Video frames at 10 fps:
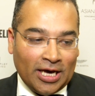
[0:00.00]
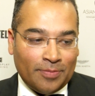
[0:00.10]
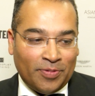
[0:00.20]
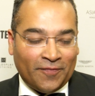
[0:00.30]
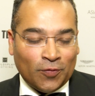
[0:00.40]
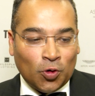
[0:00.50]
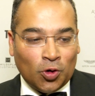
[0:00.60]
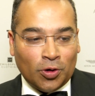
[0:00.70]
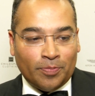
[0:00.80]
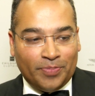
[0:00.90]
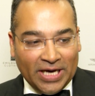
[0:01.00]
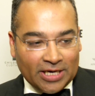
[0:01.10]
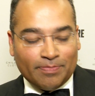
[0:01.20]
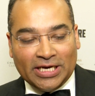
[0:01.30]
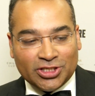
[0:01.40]
before
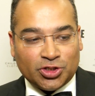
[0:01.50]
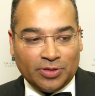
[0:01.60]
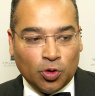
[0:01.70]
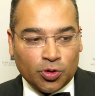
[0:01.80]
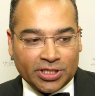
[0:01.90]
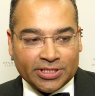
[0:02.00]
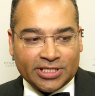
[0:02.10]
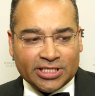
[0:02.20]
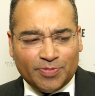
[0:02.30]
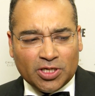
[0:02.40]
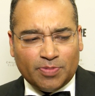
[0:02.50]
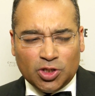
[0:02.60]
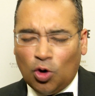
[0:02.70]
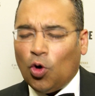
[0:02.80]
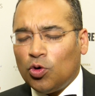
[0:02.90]
big mainstream audiences, but, but
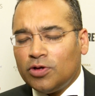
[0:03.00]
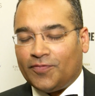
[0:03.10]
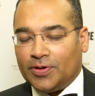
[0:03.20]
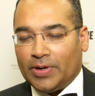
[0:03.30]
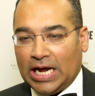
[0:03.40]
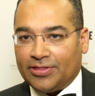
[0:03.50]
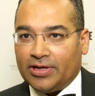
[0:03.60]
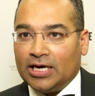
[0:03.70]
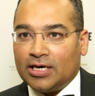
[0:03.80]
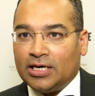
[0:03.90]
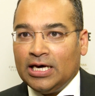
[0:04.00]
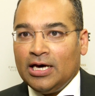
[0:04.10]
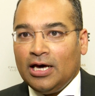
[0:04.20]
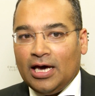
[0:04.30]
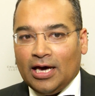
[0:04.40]
not all of them. And I think
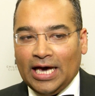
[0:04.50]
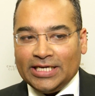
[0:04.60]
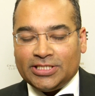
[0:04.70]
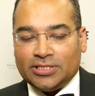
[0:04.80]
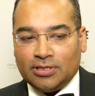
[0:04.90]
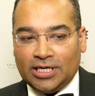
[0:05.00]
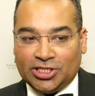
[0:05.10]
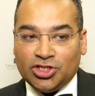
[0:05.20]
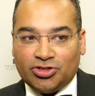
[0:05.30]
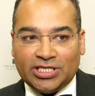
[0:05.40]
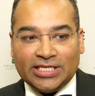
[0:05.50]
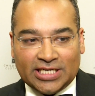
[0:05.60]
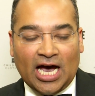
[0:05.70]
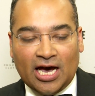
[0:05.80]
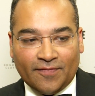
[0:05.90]
it's, it's interesting to
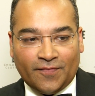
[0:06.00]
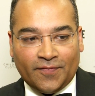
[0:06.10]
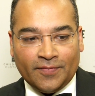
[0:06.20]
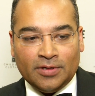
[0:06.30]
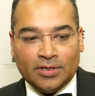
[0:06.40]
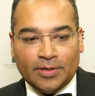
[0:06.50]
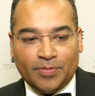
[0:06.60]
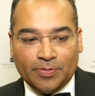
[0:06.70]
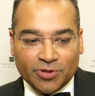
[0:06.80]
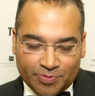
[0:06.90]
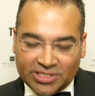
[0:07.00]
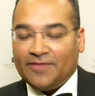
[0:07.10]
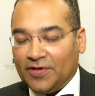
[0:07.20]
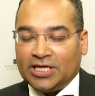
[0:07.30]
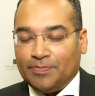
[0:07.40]
have people
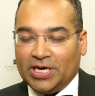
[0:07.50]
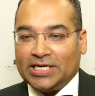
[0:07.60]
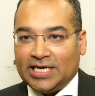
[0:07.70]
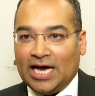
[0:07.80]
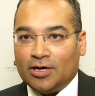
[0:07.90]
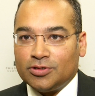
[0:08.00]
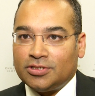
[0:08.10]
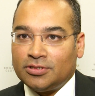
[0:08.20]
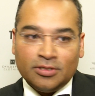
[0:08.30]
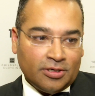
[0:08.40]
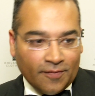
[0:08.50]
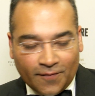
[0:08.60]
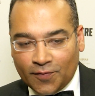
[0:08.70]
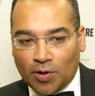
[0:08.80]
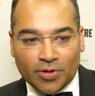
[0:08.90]
specifically picked out
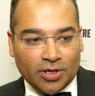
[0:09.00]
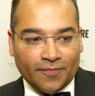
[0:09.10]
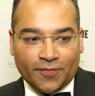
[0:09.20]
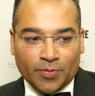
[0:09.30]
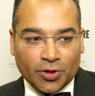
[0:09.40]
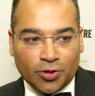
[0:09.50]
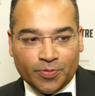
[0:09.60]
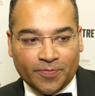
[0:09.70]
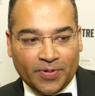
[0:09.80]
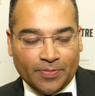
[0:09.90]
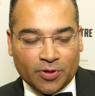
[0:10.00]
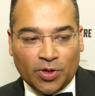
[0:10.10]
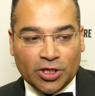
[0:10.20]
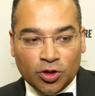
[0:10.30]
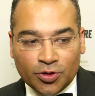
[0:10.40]
from a, from a group of people. And
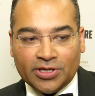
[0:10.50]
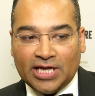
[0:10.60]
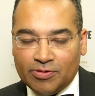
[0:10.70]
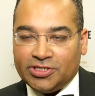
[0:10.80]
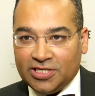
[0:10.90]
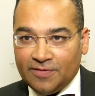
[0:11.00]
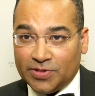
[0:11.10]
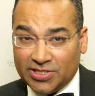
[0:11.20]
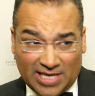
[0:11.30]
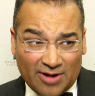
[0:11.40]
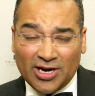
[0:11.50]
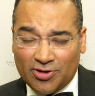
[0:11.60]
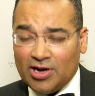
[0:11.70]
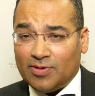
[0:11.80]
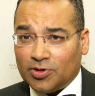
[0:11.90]
when you look at their achievements, they're
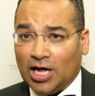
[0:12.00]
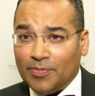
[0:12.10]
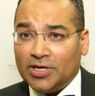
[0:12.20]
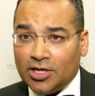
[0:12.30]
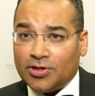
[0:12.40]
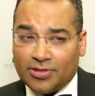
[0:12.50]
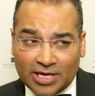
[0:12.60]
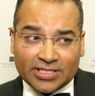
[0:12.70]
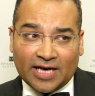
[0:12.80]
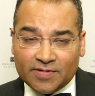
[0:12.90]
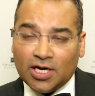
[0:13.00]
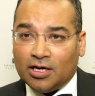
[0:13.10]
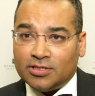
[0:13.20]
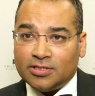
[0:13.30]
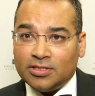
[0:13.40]
incredible. I mean, you know, the things they've
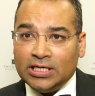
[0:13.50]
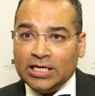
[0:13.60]
done